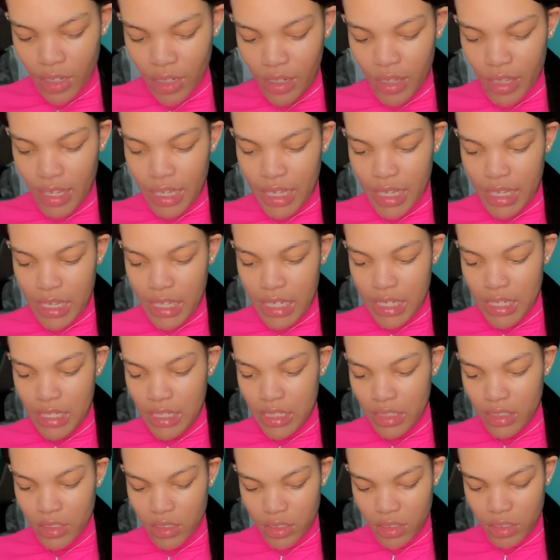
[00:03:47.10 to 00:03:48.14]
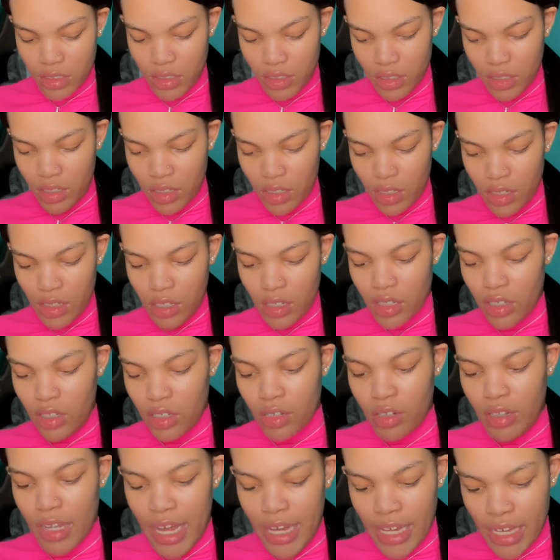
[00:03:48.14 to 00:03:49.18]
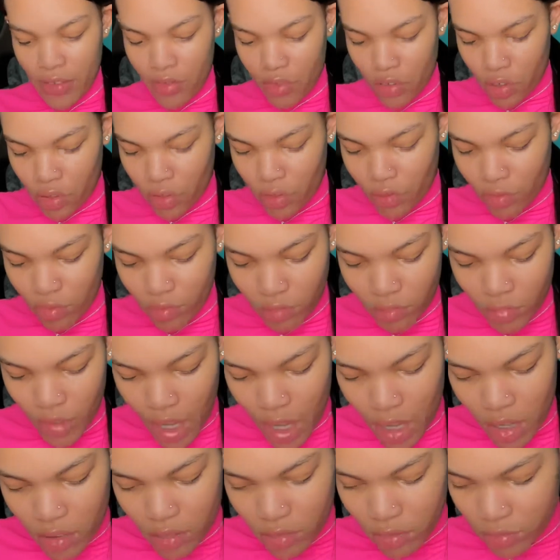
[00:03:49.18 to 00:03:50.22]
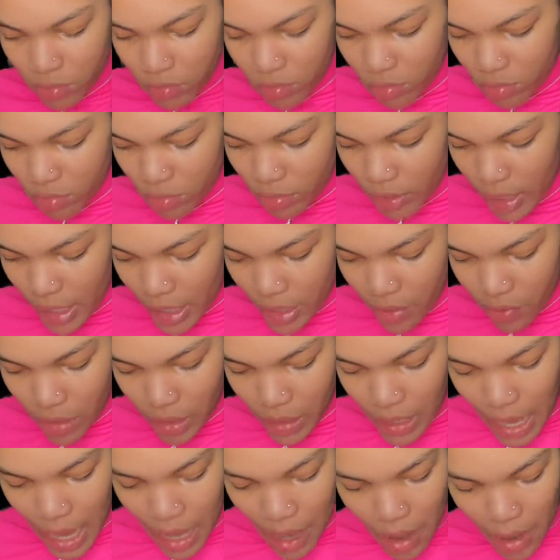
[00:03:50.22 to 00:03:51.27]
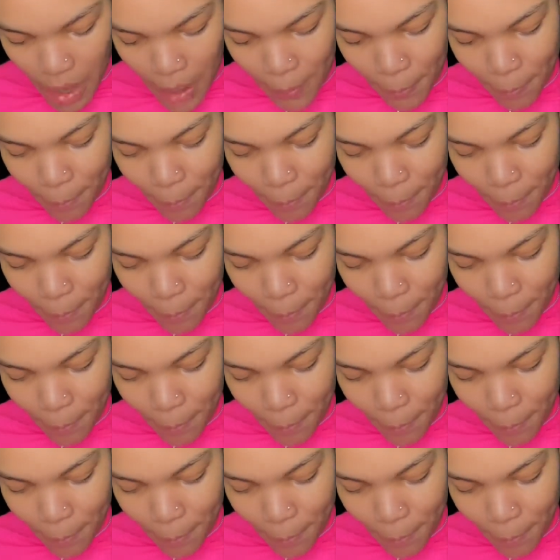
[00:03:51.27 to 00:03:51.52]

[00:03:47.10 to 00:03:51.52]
and they give you, oh, they give you a lot. Okay.